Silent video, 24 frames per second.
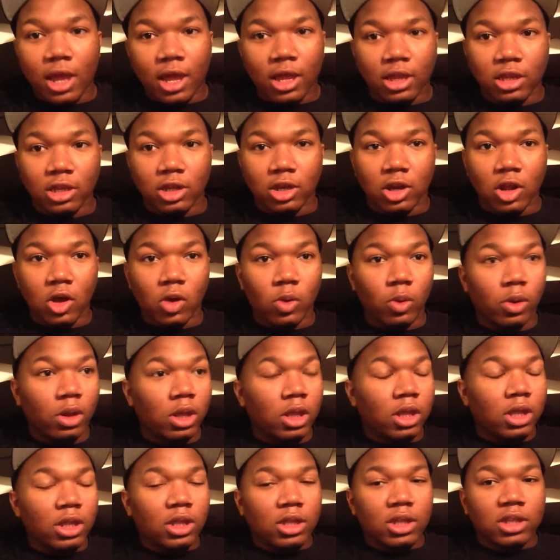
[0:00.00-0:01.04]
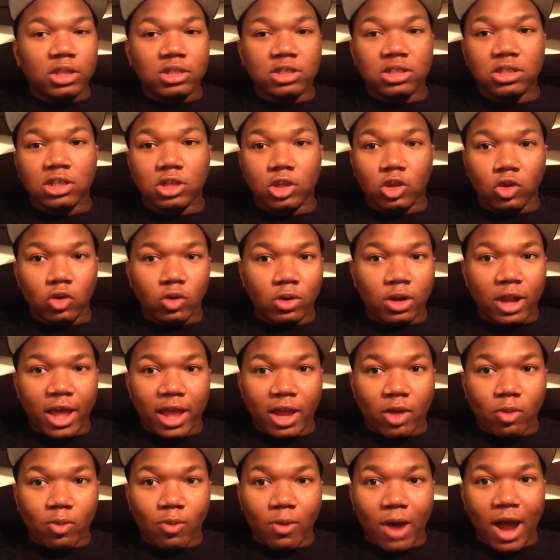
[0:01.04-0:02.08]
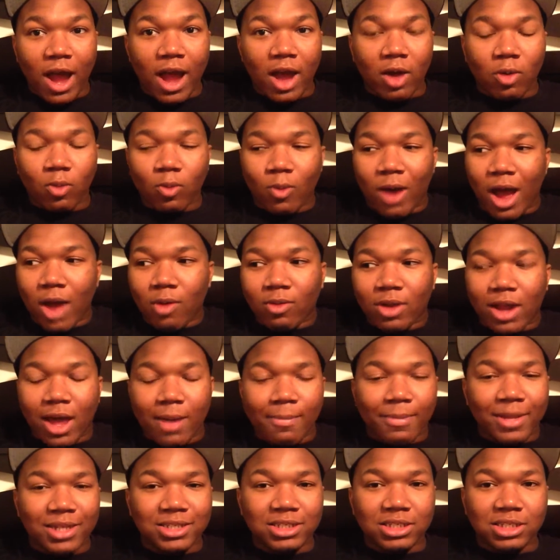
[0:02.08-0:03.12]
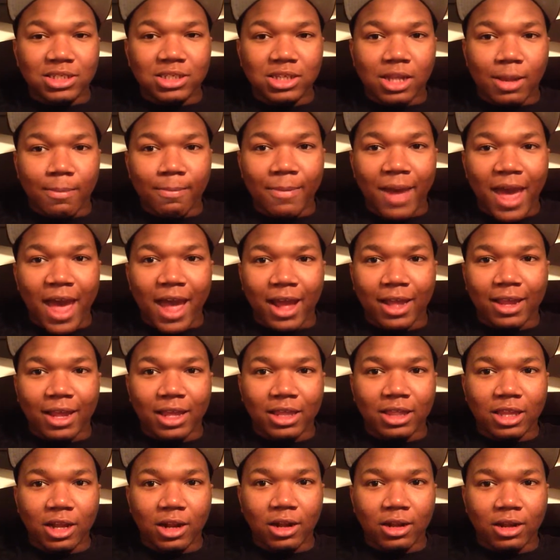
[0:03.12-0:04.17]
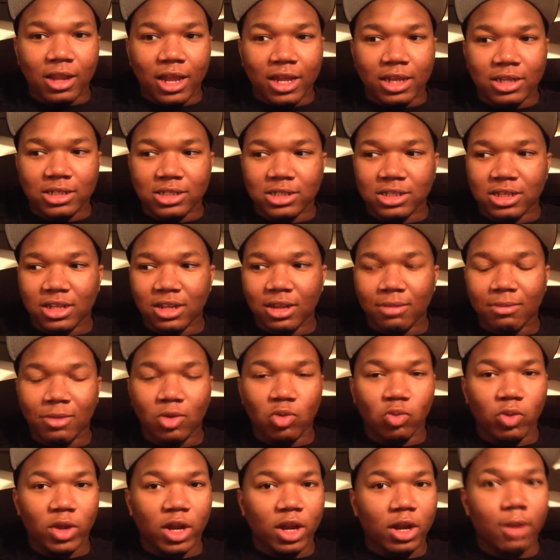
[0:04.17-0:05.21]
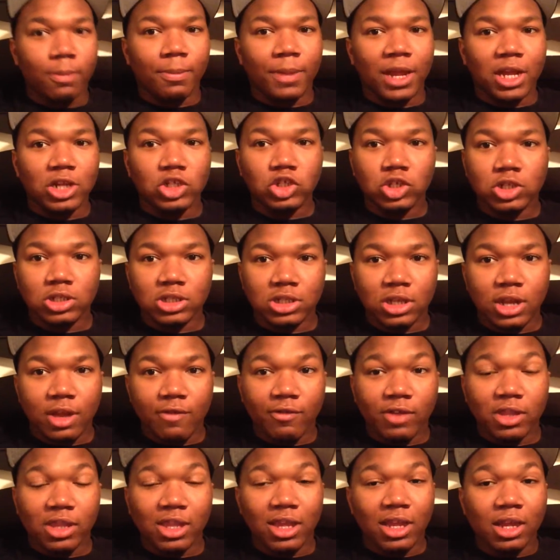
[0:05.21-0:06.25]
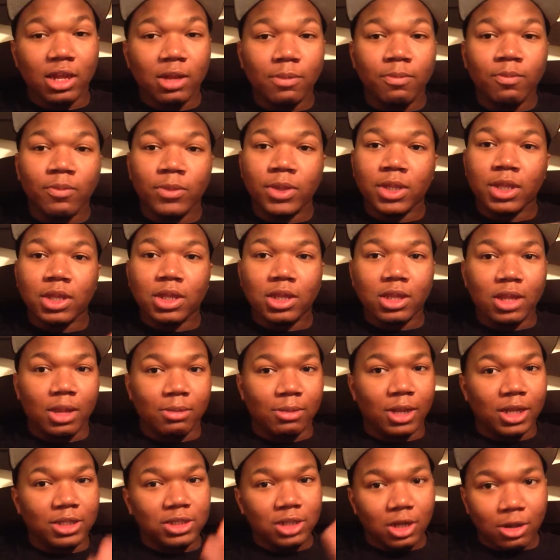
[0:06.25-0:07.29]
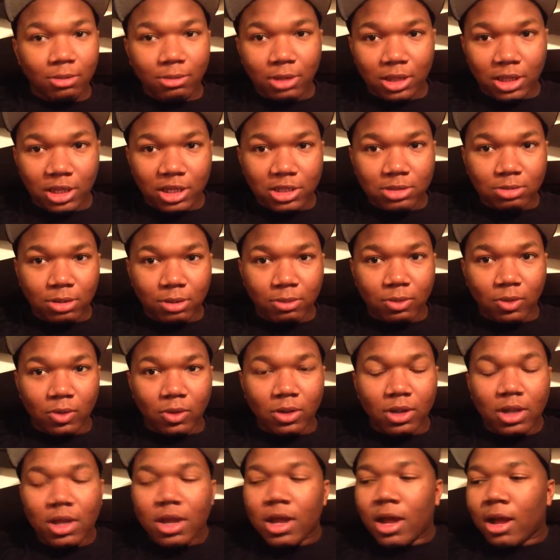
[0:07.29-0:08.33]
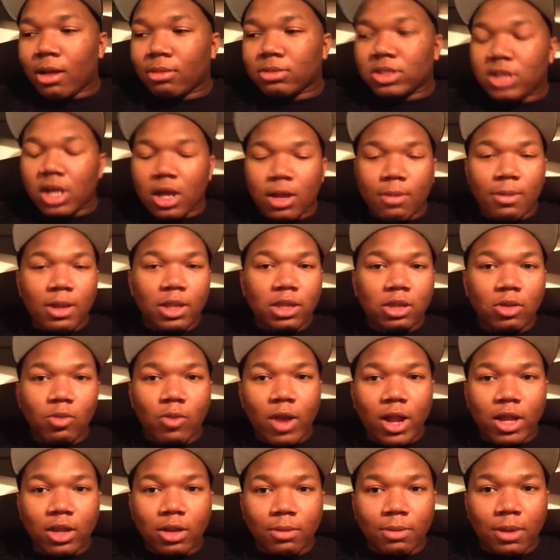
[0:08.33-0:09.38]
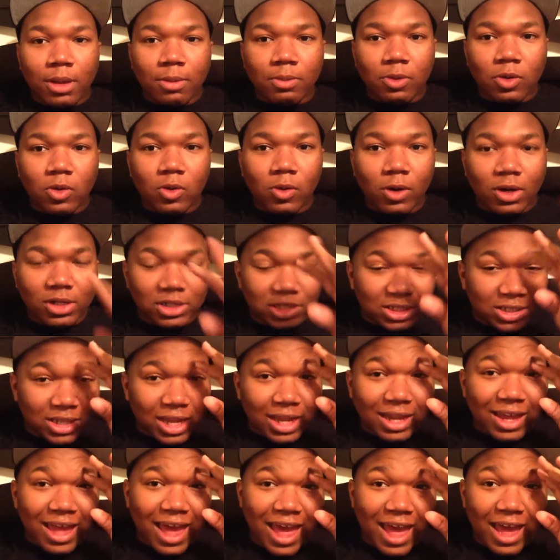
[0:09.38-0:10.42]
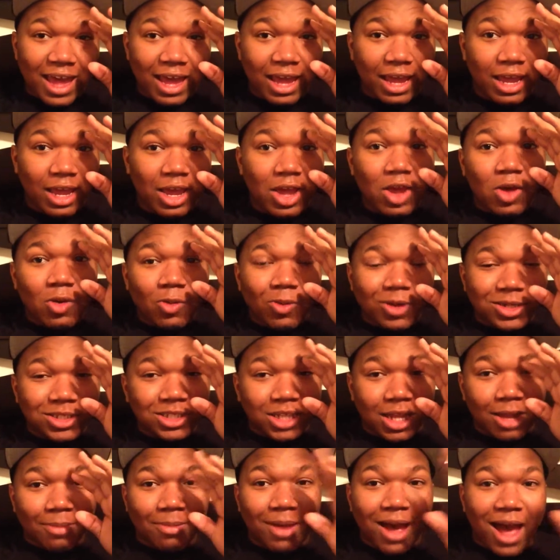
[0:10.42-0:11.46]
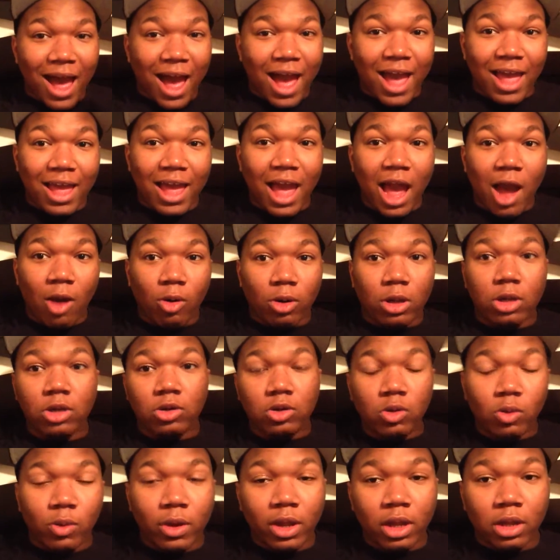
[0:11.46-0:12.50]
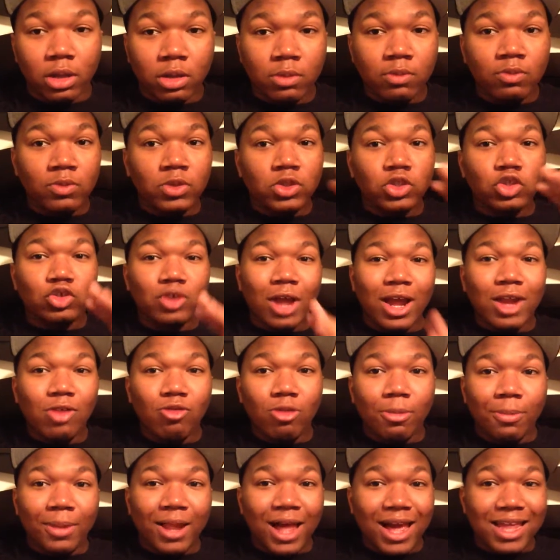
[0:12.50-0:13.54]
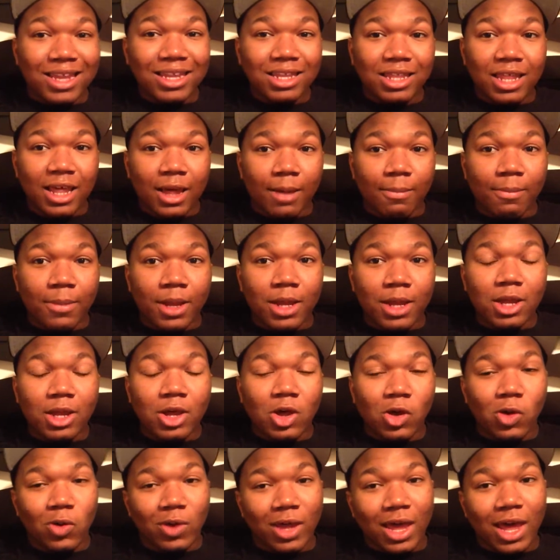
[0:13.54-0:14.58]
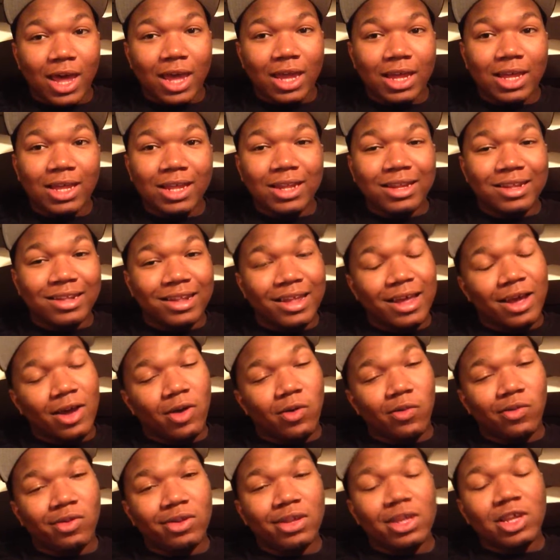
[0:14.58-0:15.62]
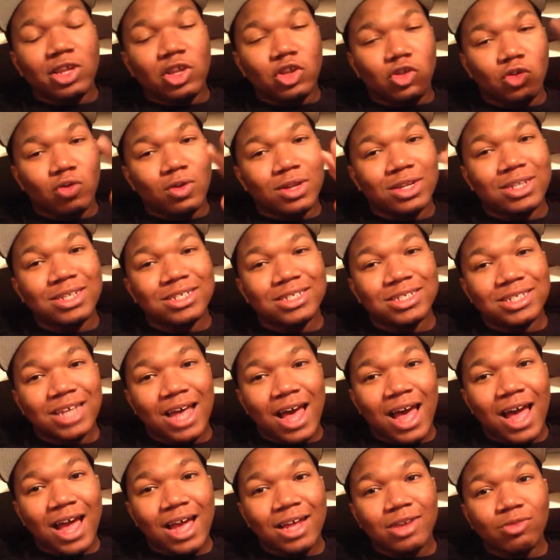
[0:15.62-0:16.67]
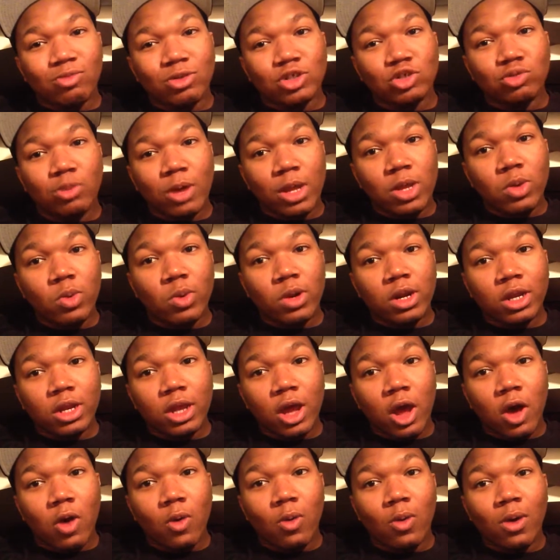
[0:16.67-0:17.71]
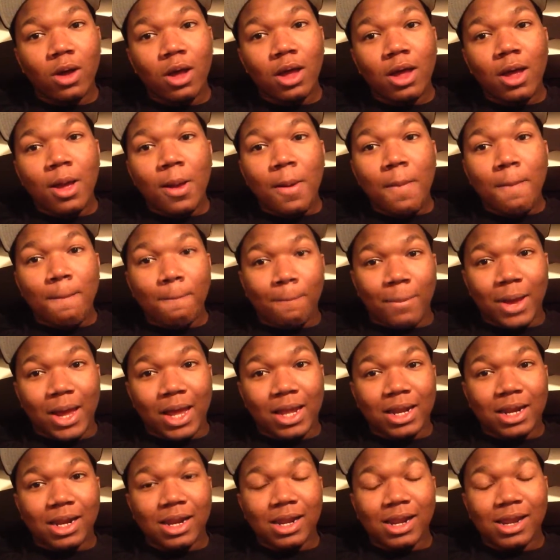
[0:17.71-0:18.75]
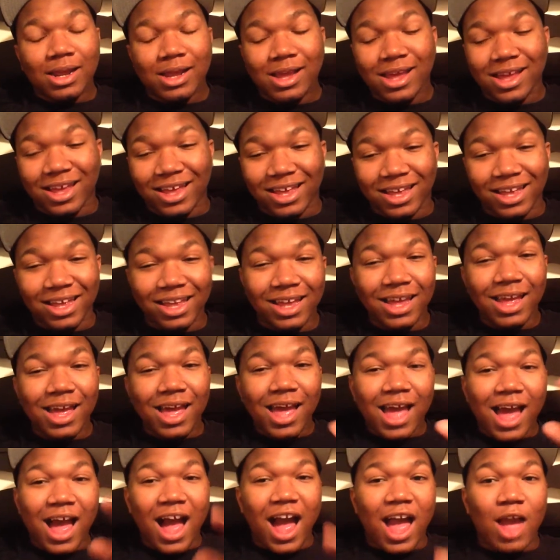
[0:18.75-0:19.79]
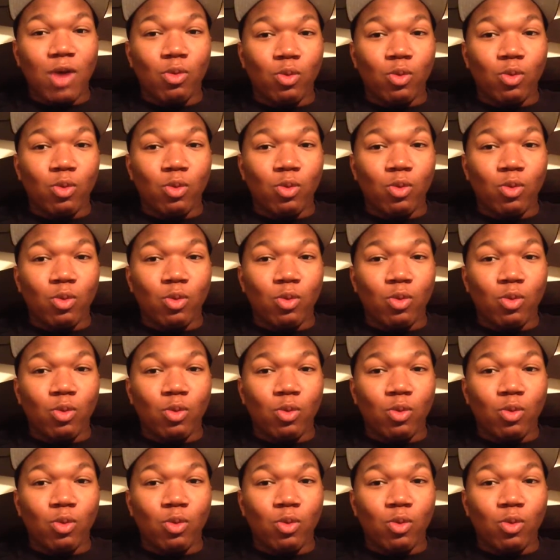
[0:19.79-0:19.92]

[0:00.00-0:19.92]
You know, you're like, why would I message them back? Like, they're like sending me weird pictures and everything. I'm not talking about these people. I'm talking about the regular people who are just like, hey, what's up? Hi, how are you doing? Try to reply to them, okay? Now, you can decide which way you want to go, but I